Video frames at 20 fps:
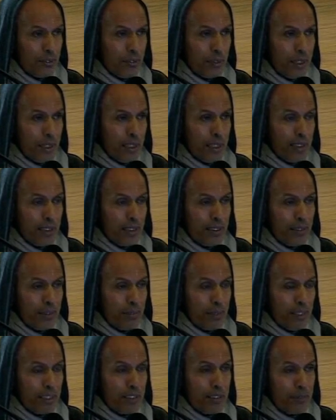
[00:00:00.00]
Guru Maharaj
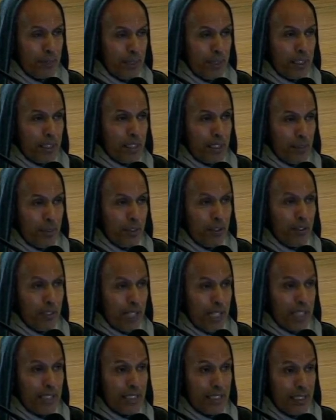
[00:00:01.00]
has been speaking about
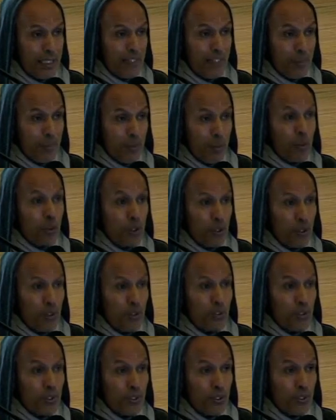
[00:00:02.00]
negative
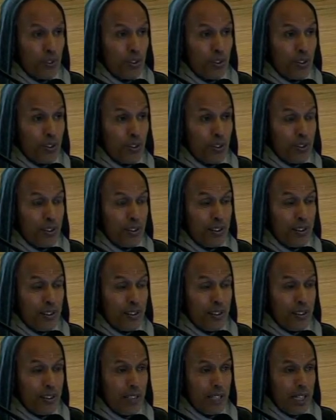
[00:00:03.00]
emotions,
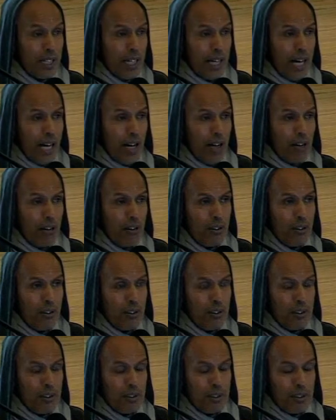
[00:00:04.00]
and
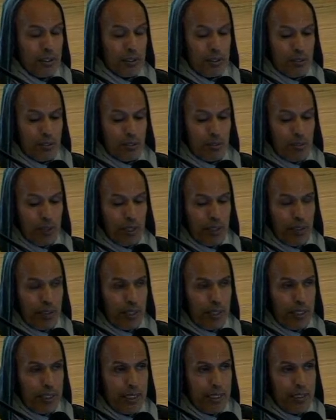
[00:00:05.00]
how one
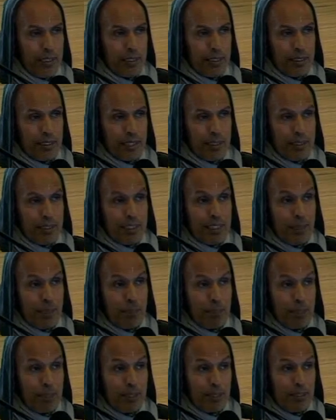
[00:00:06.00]
of the keys is
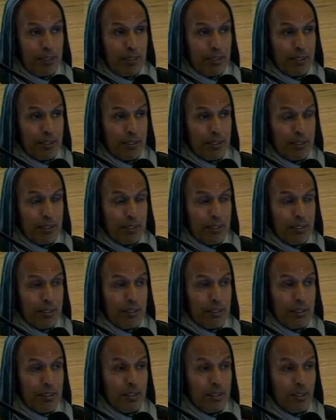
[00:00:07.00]
acceptance
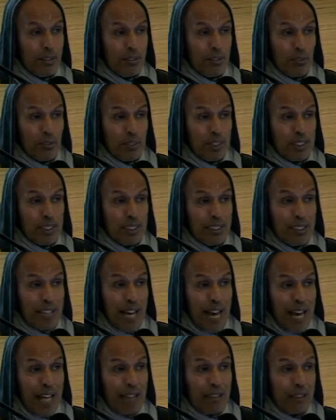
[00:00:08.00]
of Krishna's
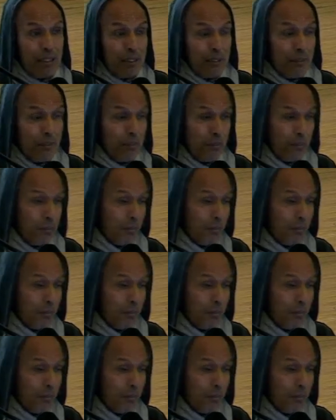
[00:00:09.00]
hand,